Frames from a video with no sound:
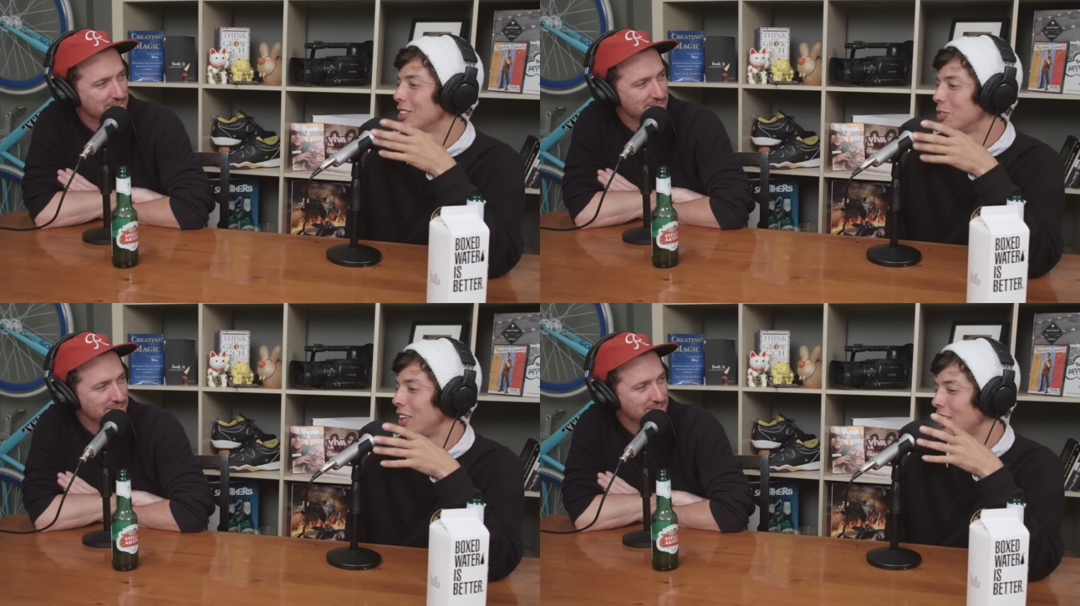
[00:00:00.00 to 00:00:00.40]

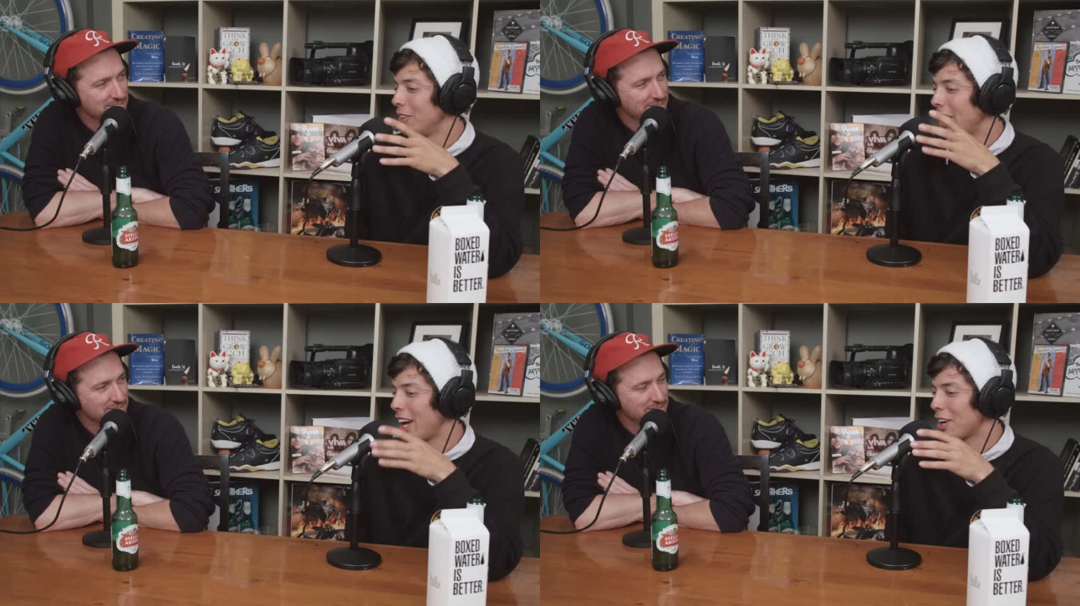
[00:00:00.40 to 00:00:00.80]
Speaker 1: because we
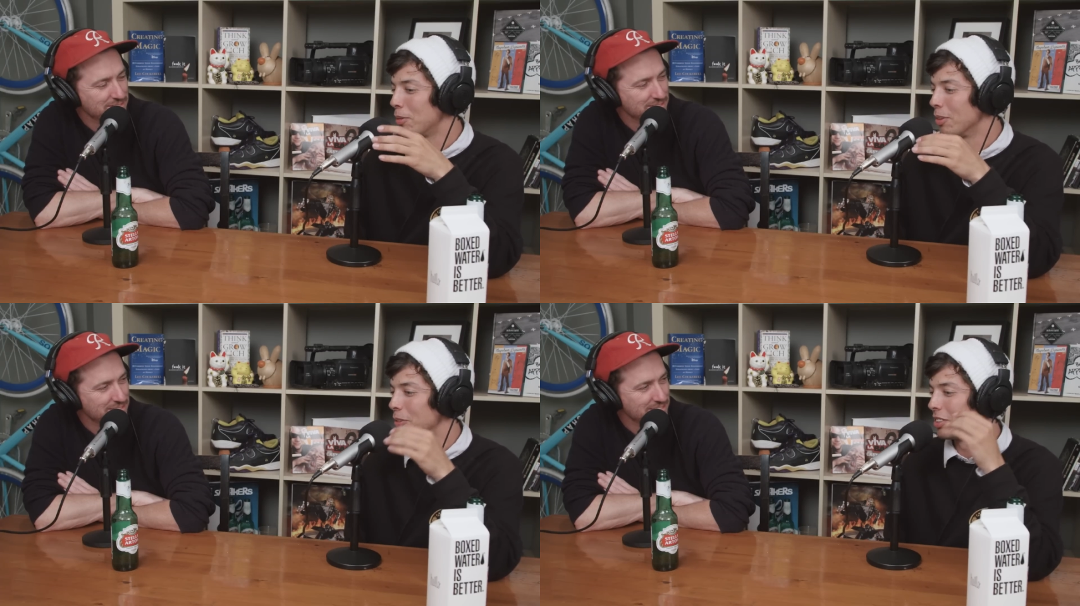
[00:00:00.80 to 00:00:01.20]
we had
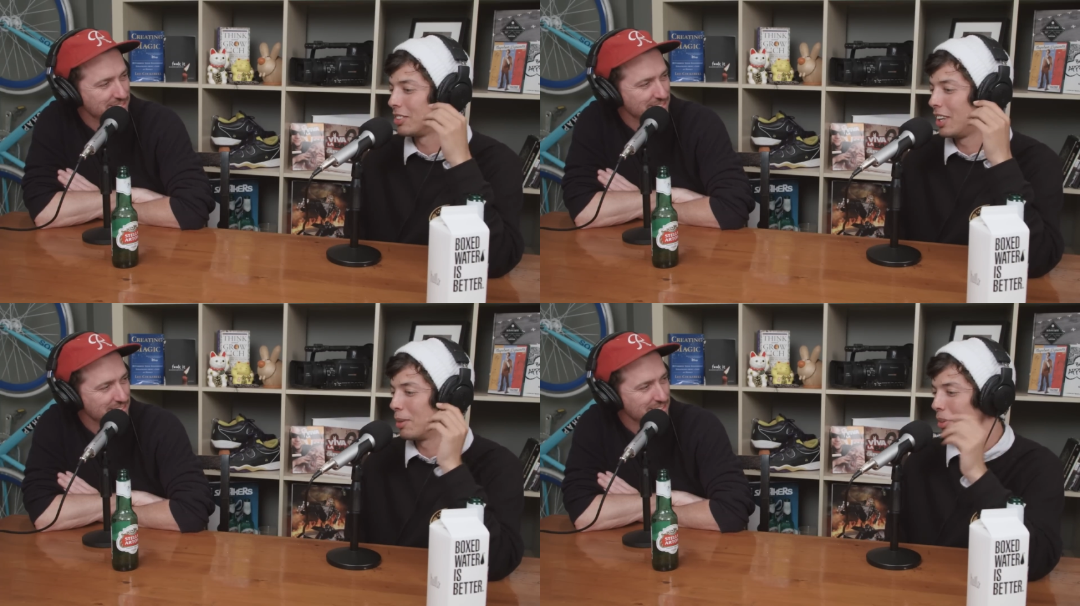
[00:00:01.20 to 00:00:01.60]
them and we were
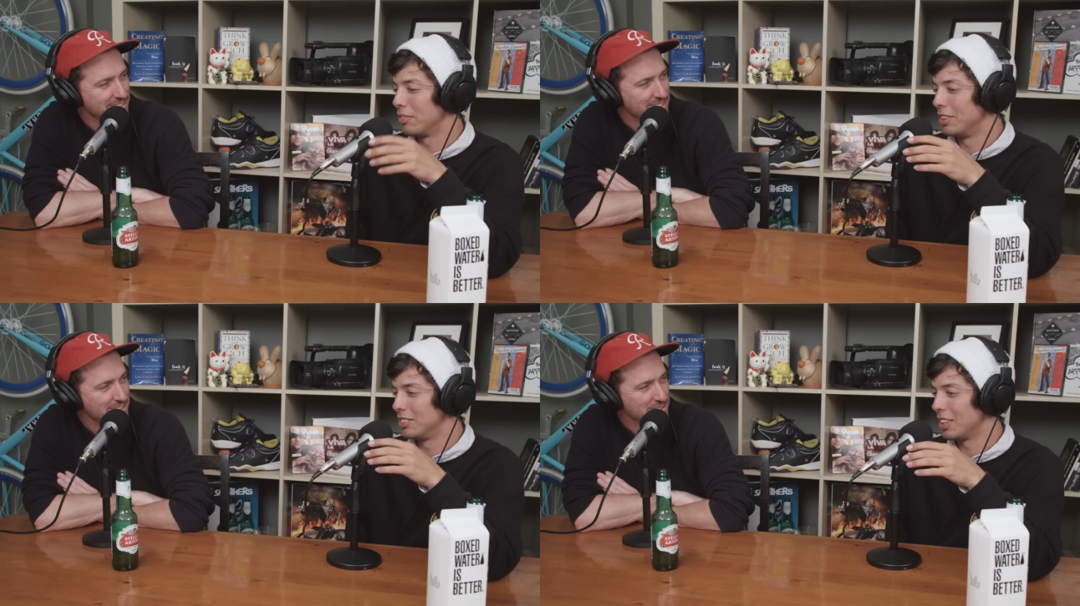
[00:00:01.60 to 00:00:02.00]
staying at my
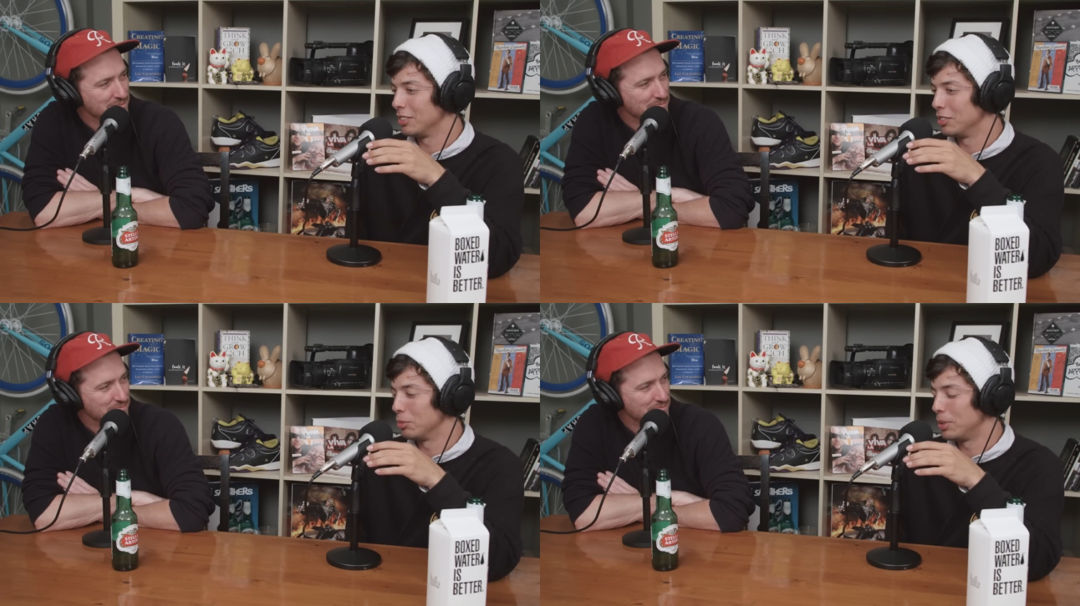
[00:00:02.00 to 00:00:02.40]
friend's
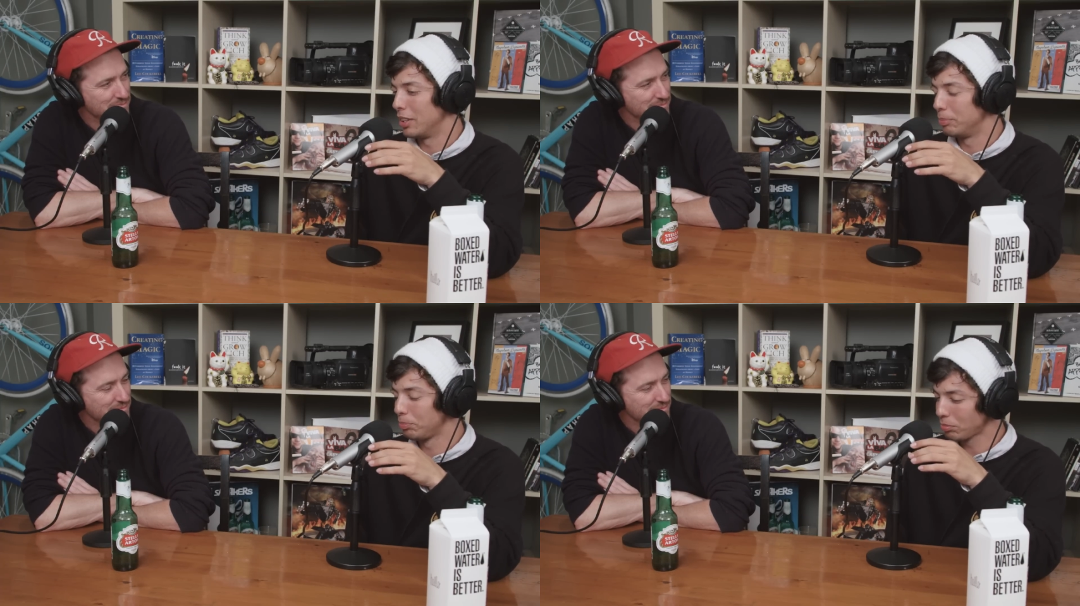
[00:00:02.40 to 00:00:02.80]
house in
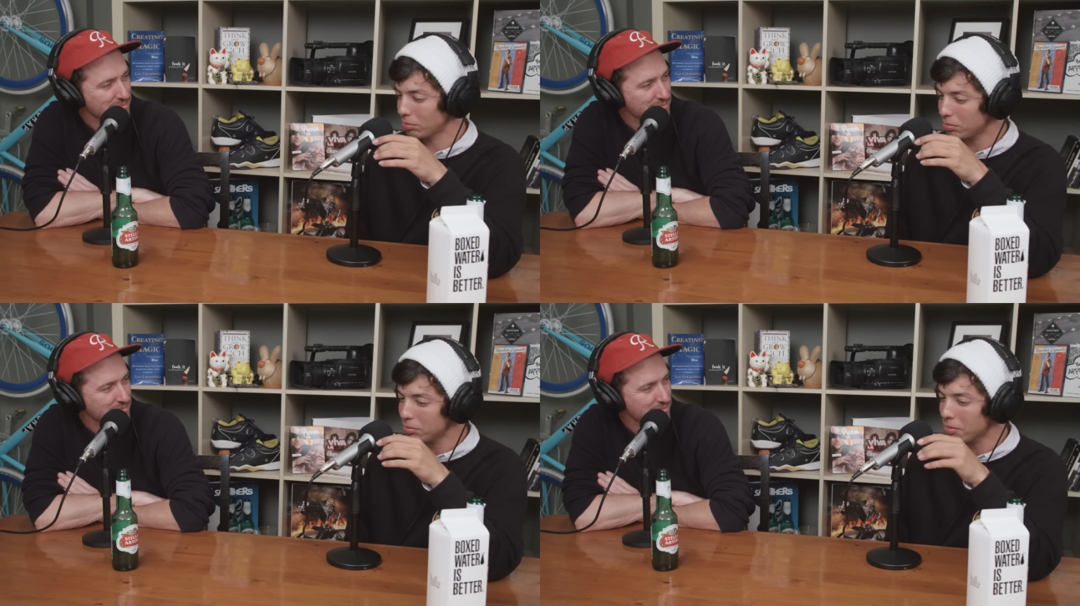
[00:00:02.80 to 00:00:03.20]
Japan,
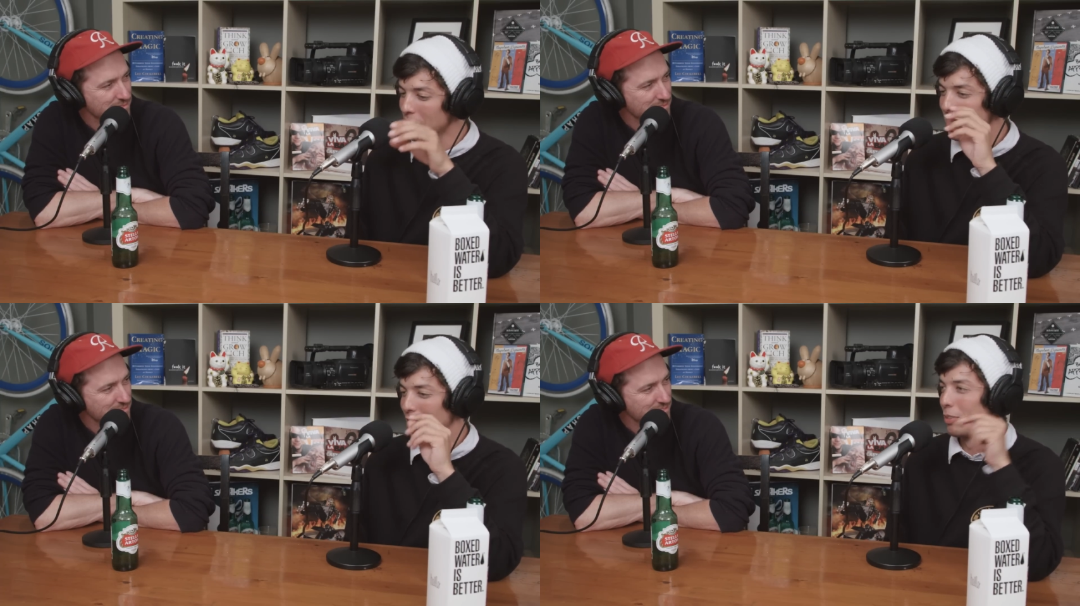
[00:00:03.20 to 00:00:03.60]

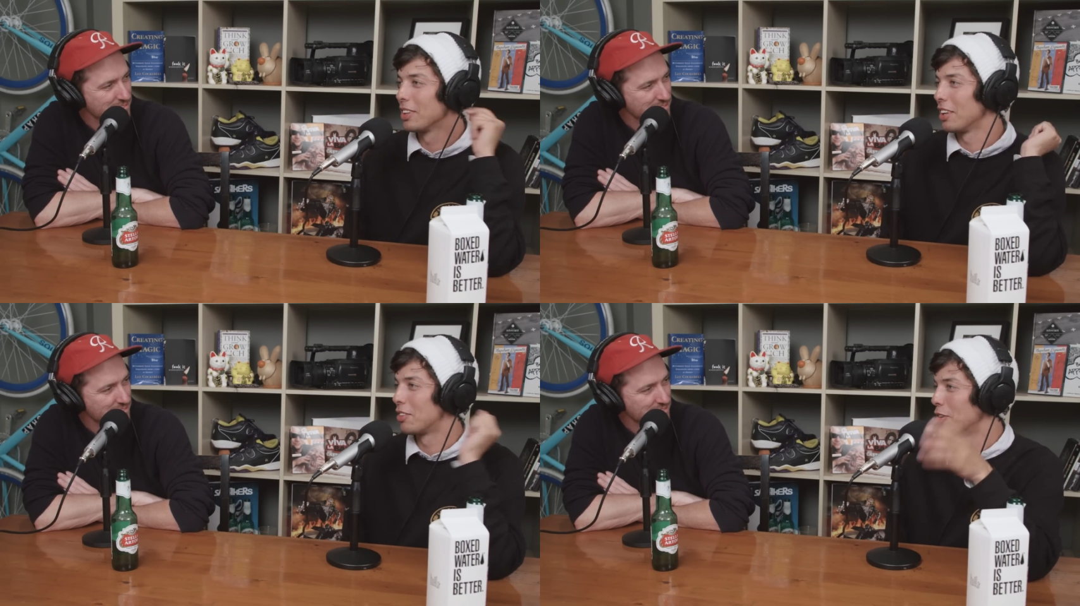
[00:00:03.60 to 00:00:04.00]
and we we're
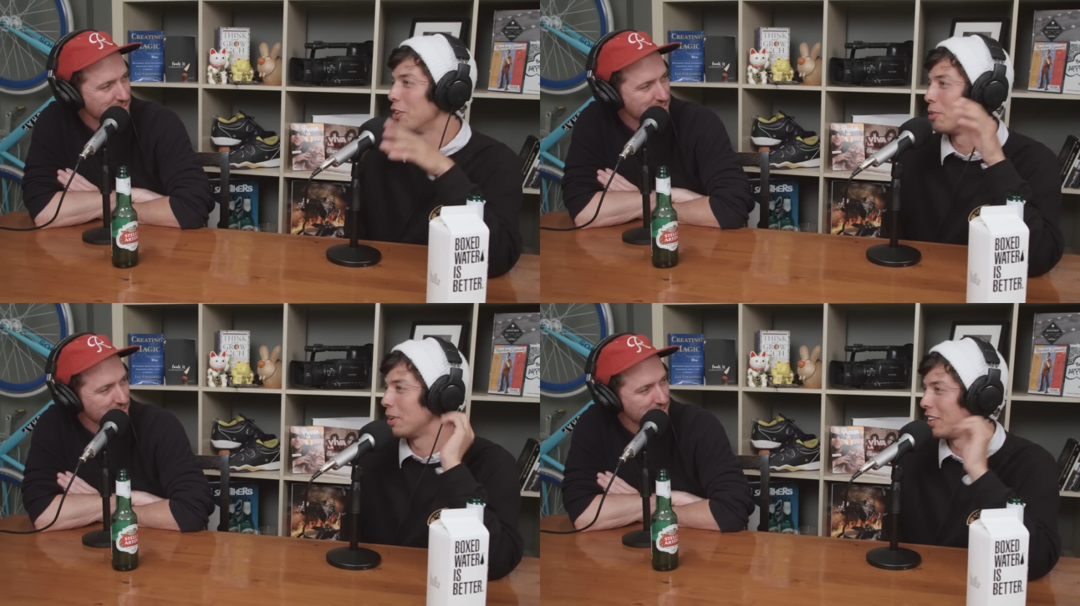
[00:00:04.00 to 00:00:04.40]
like
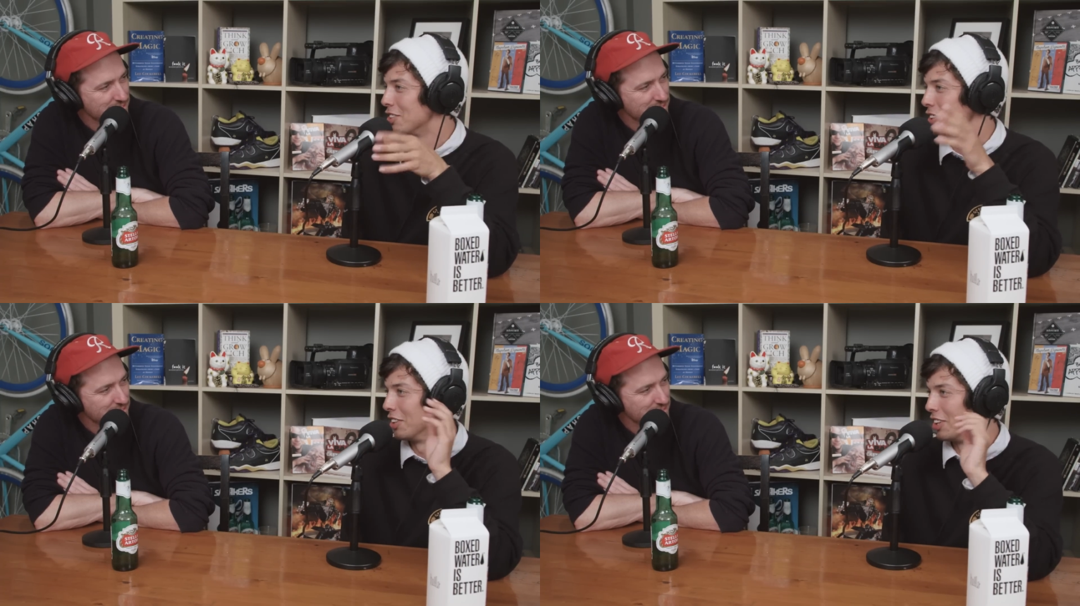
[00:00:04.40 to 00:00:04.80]
throwing them at
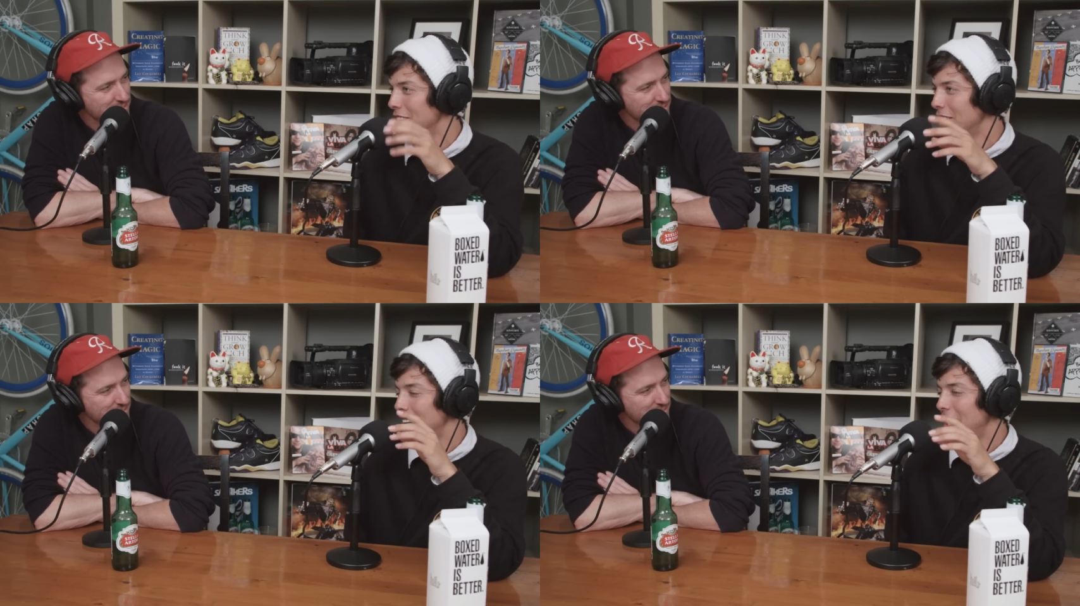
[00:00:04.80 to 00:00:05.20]
each other. Mm-hmm.